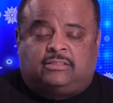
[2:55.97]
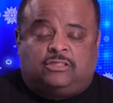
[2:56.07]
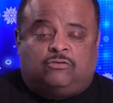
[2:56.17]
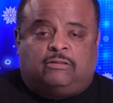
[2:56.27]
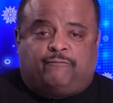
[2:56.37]
To
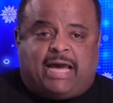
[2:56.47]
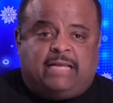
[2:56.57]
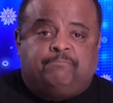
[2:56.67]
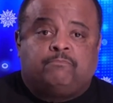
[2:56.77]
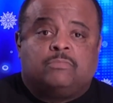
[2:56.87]
join the fight,
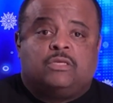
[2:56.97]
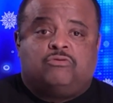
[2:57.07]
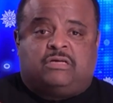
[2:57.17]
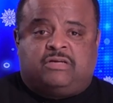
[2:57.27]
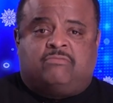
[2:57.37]
you
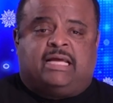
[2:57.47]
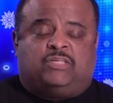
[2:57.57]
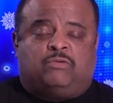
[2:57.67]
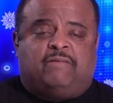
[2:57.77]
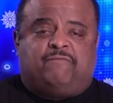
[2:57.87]
can donate
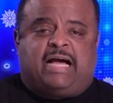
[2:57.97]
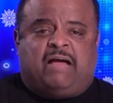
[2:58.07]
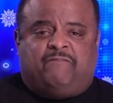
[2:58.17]
twenty-five dollars,